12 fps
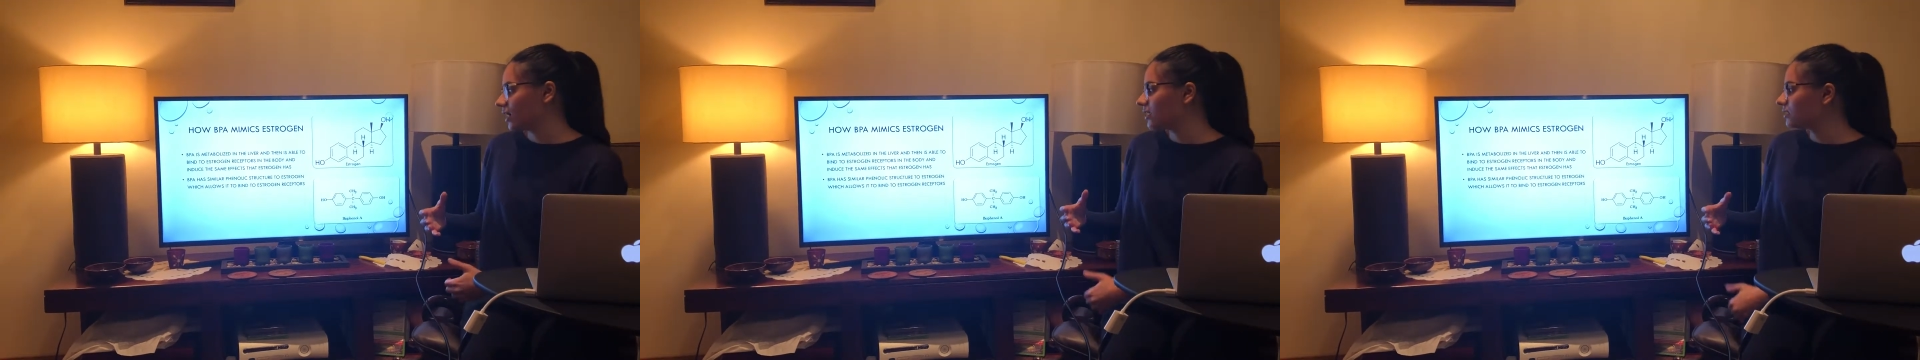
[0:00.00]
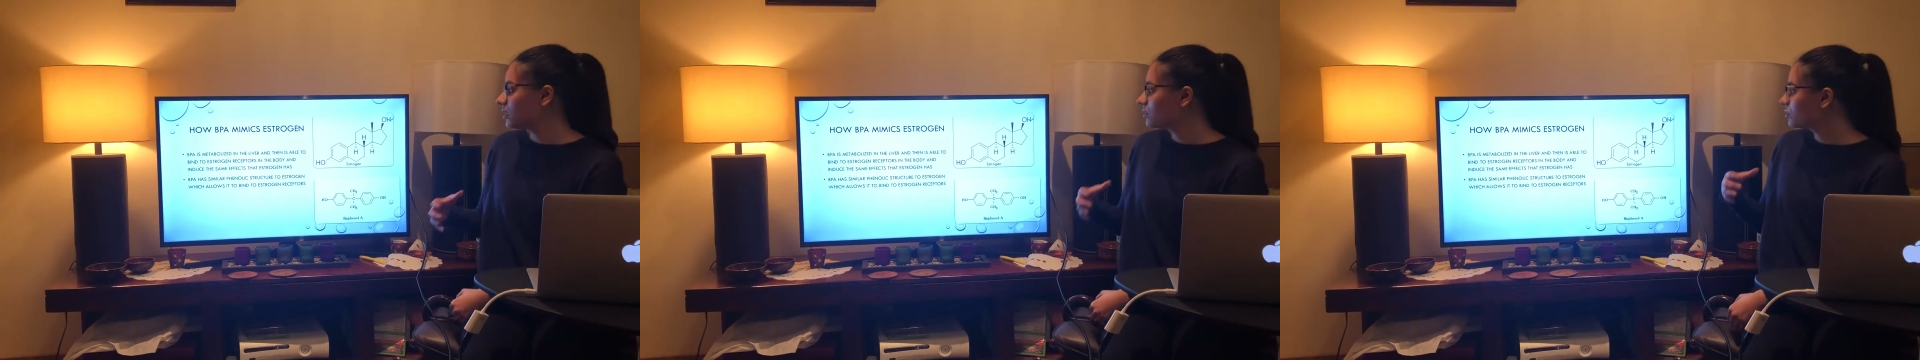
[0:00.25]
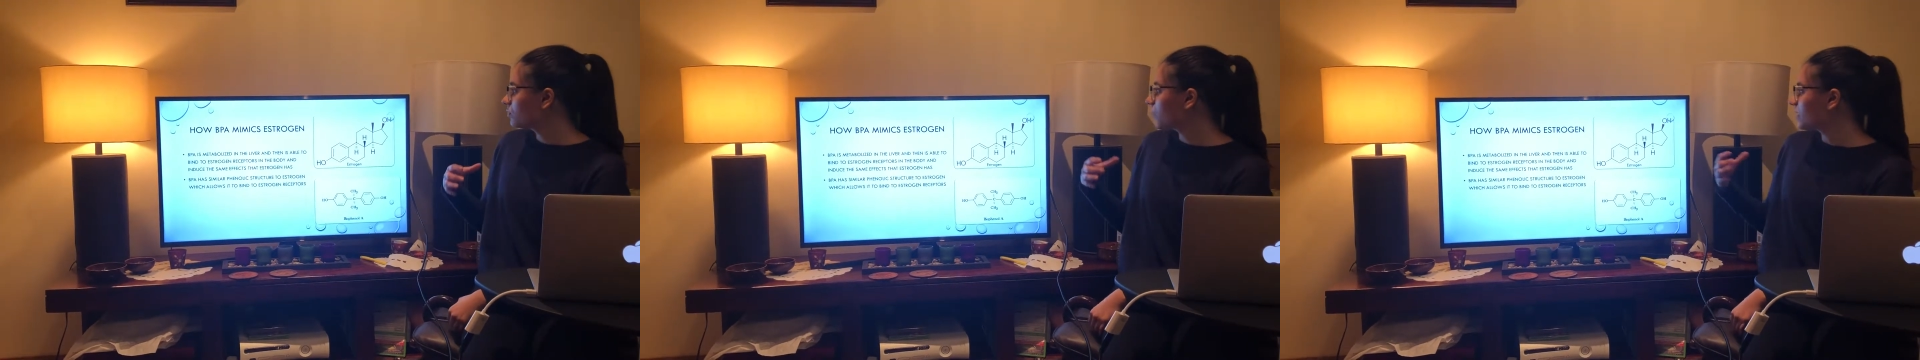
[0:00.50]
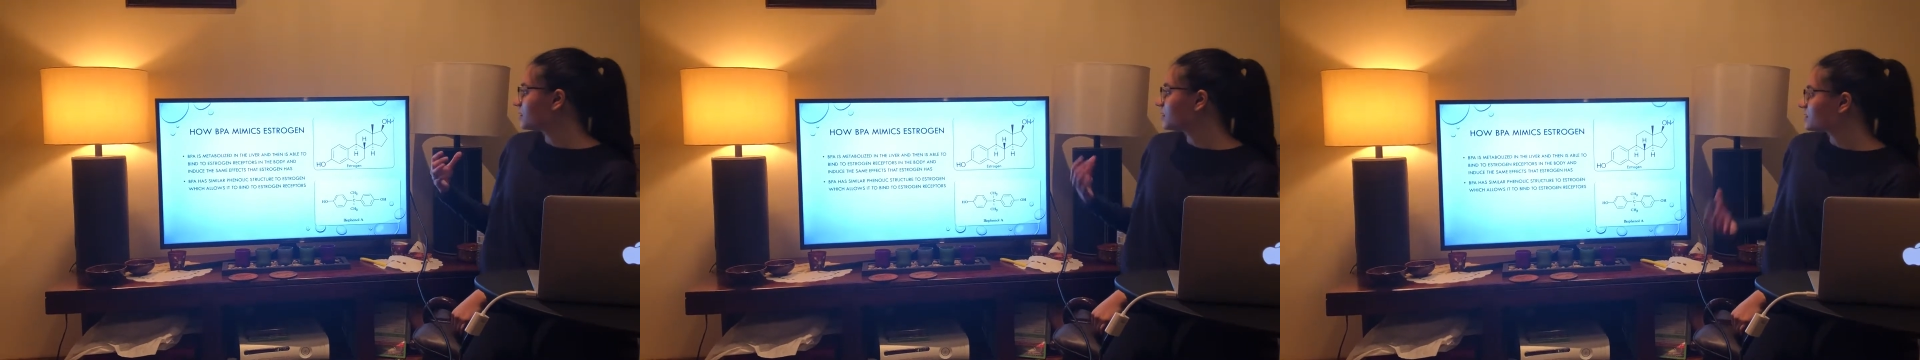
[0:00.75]
And another
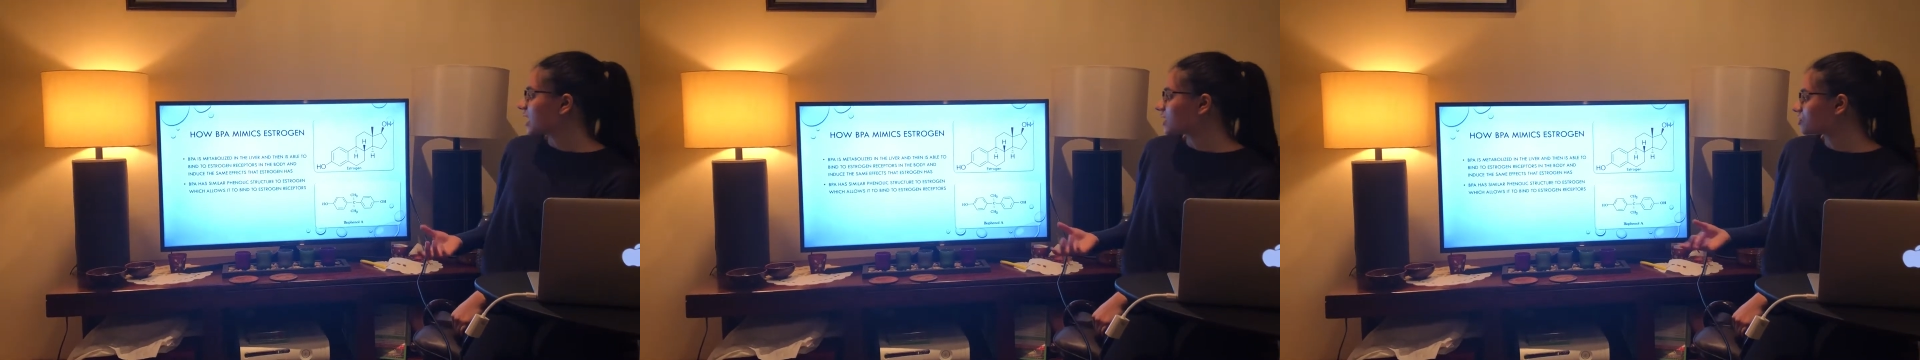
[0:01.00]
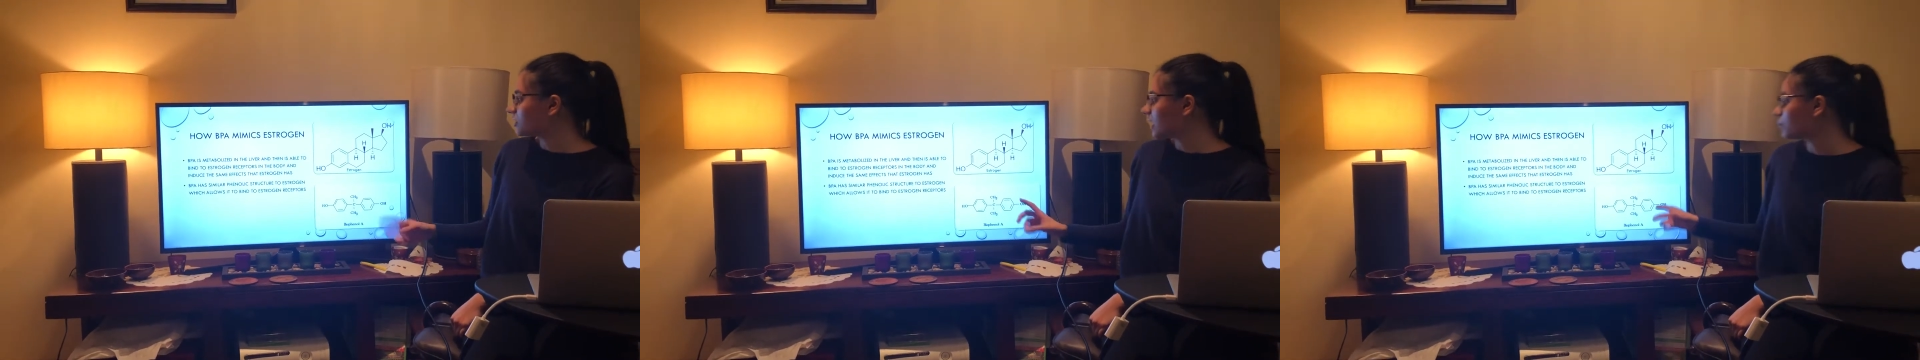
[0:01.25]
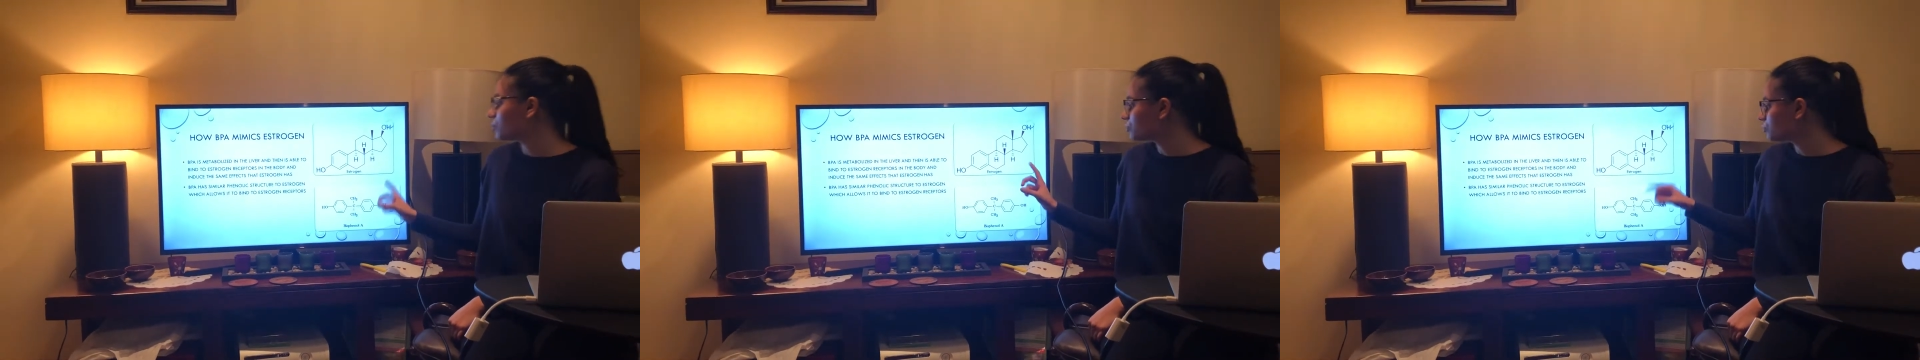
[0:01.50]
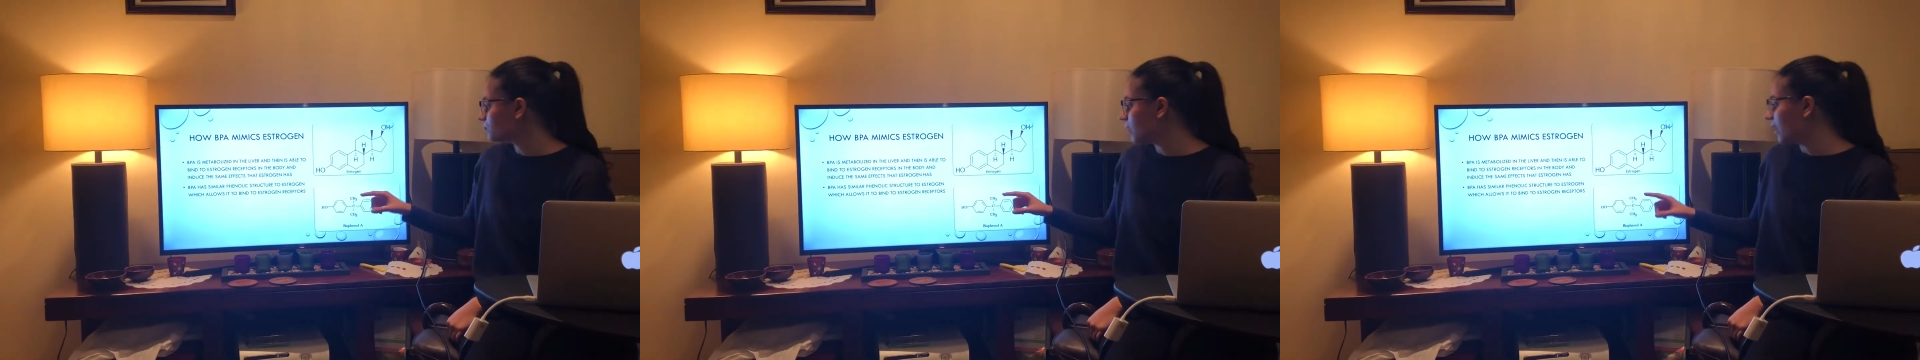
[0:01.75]
way that it's actually able
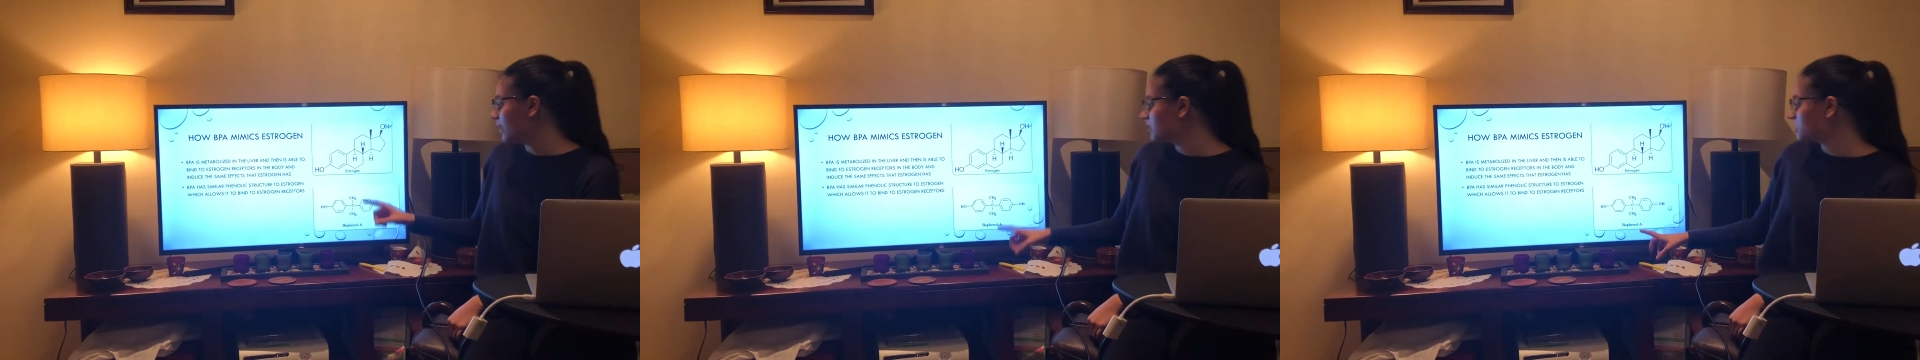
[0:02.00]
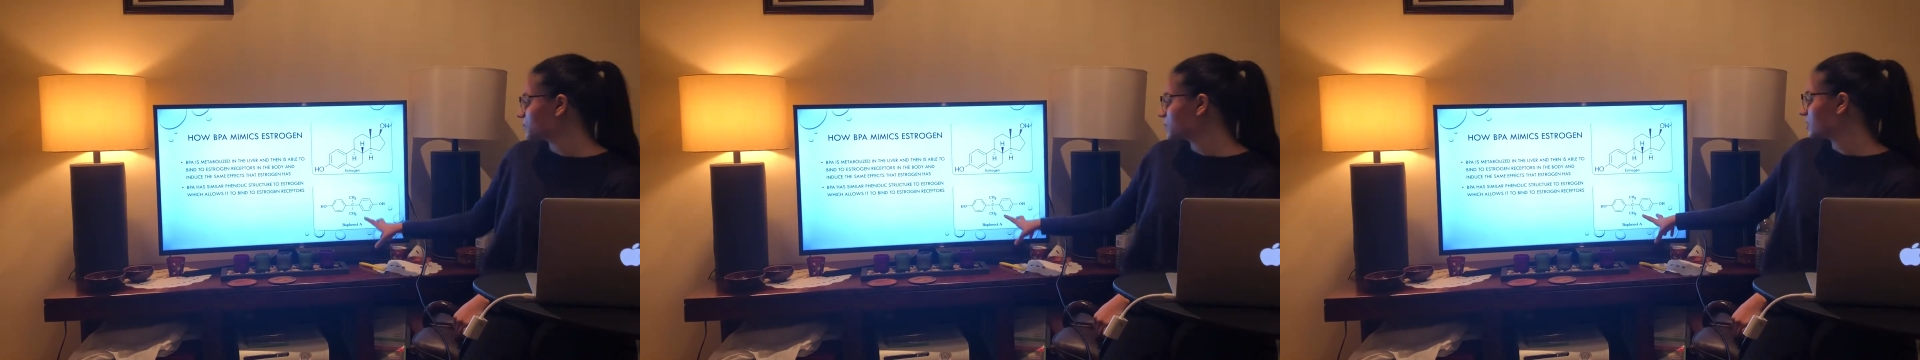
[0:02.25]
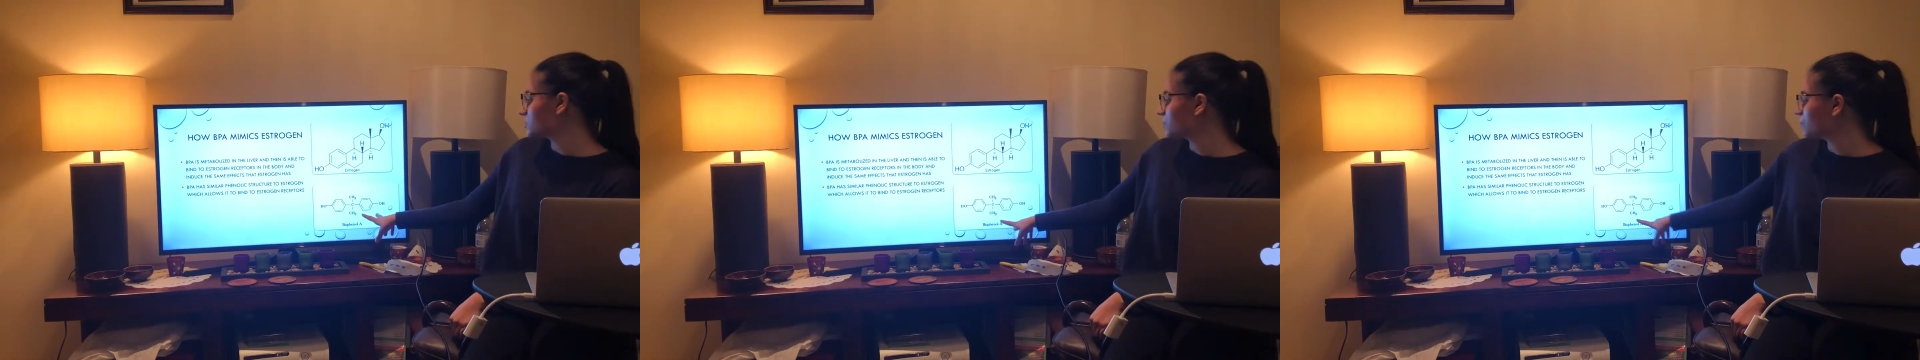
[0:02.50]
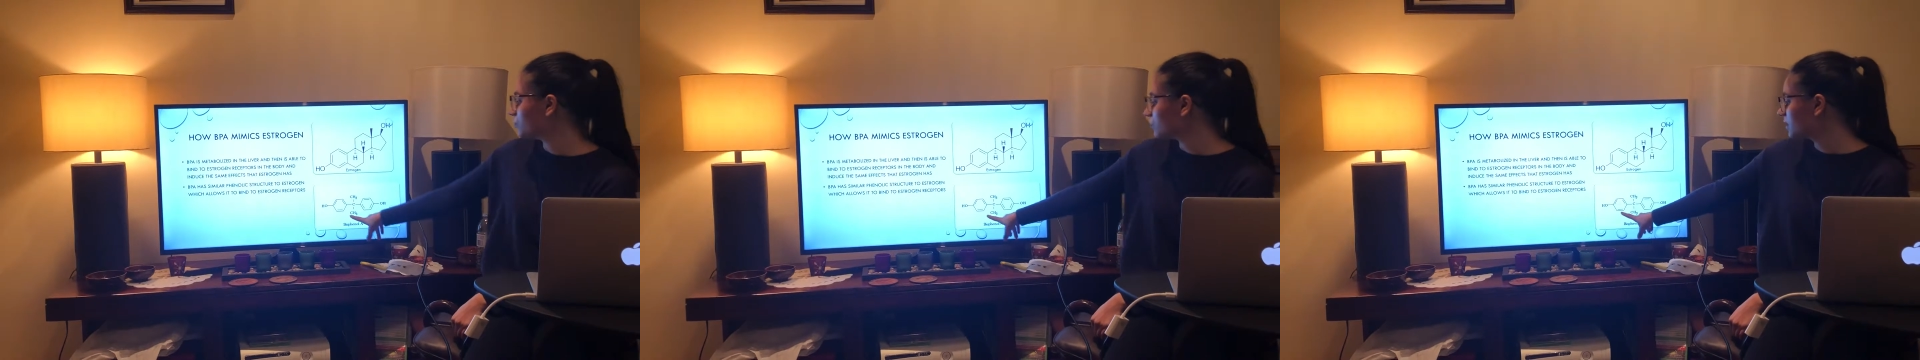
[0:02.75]
to bind is because
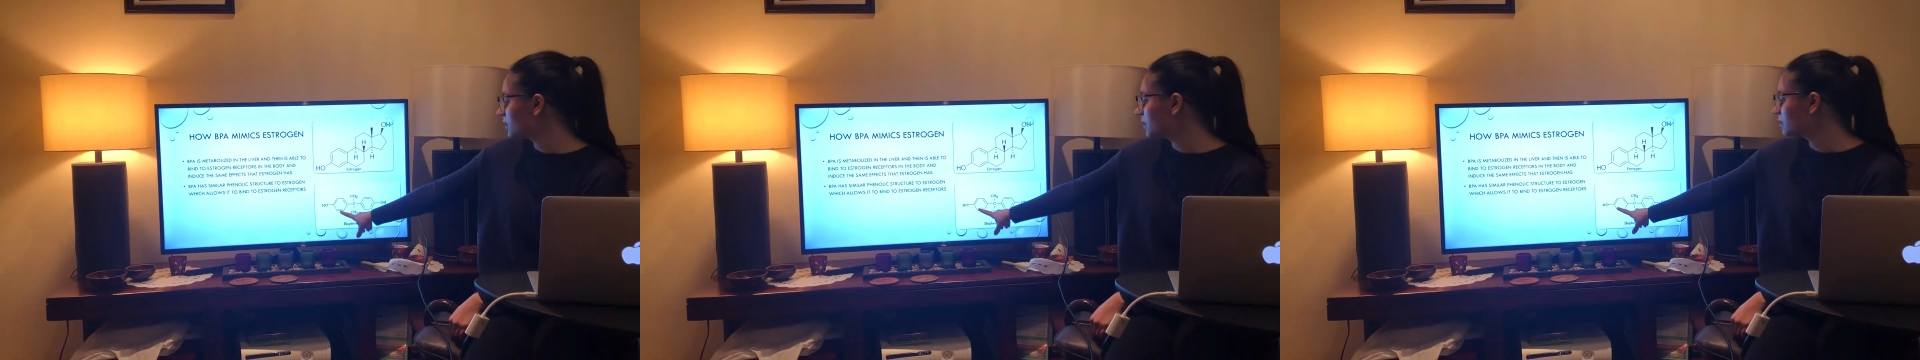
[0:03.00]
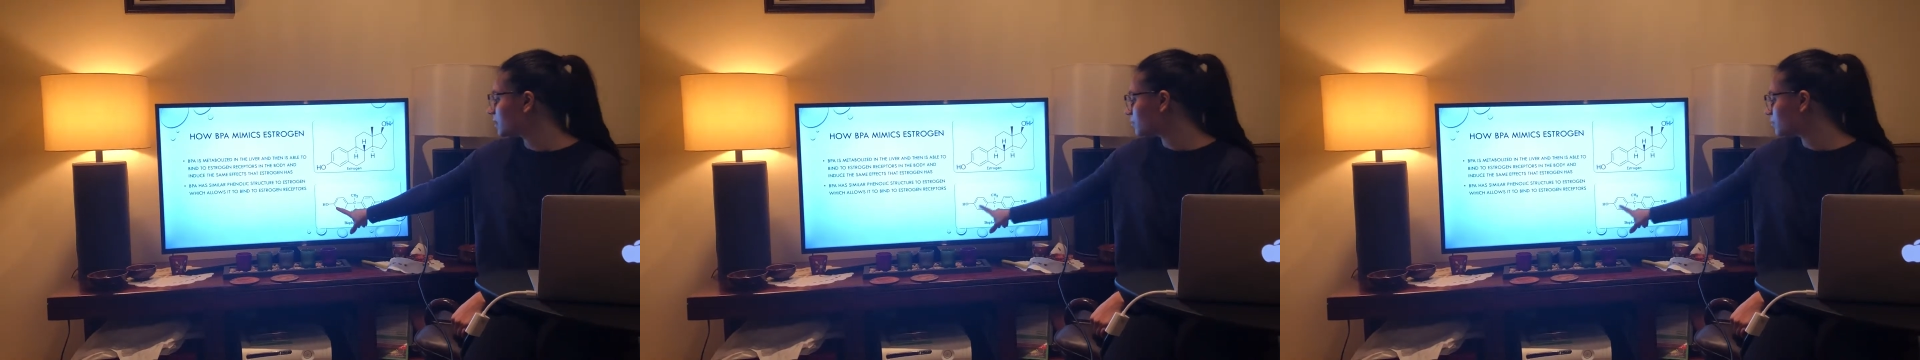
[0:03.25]
if you look at it,